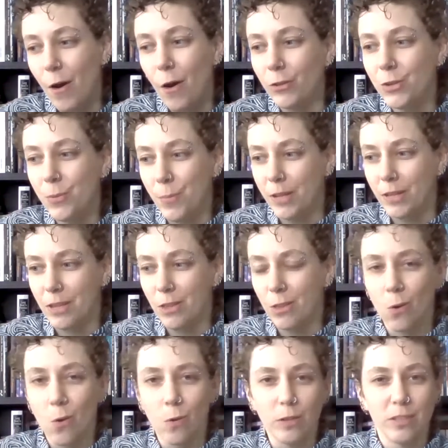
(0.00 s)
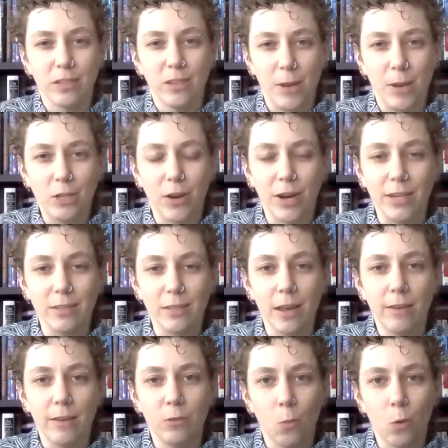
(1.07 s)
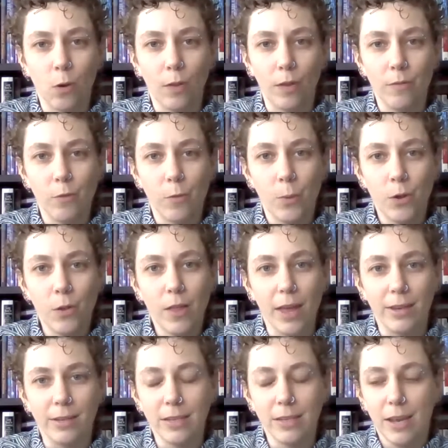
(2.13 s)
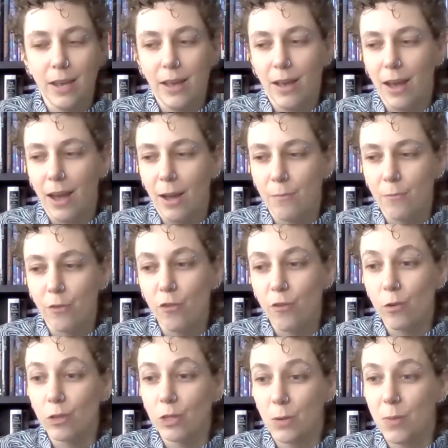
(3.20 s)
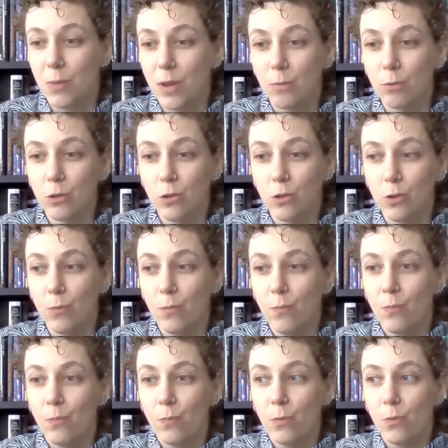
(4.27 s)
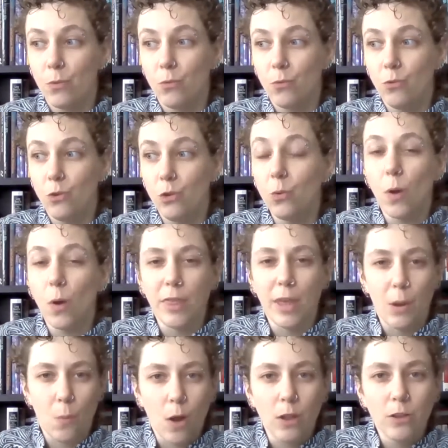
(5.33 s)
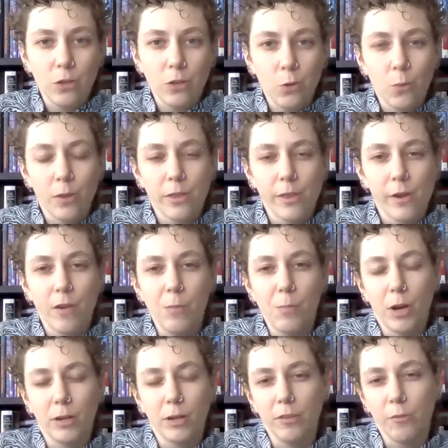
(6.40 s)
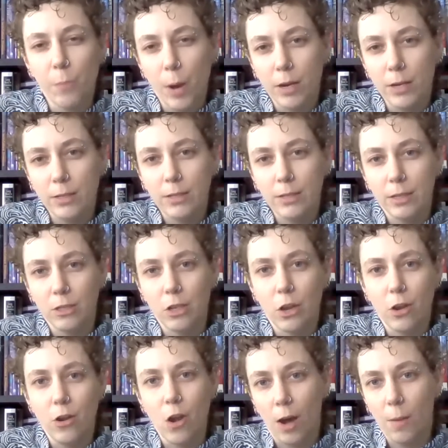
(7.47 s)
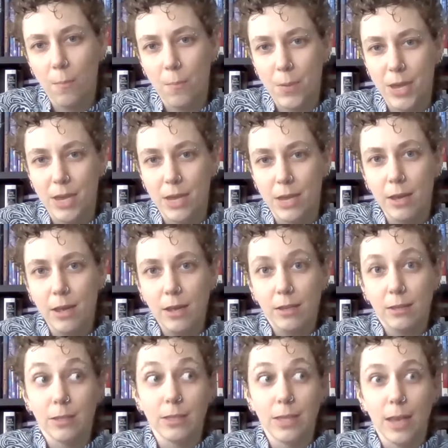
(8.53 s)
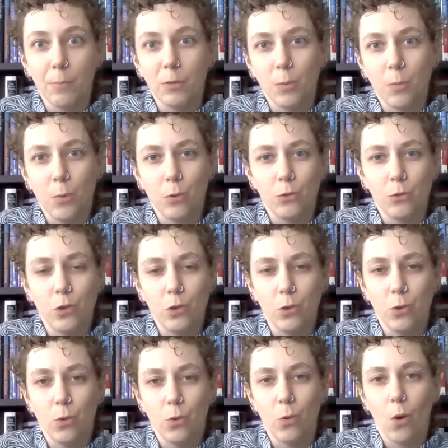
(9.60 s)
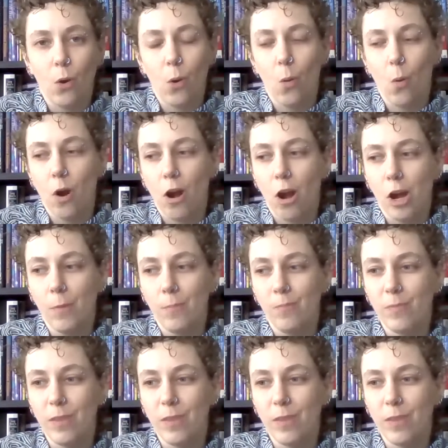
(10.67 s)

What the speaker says: Ultimately, the goal is to make trans lives more livable and for folks to be able to do what they want to with their reproductive bodies and to not be susceptible to or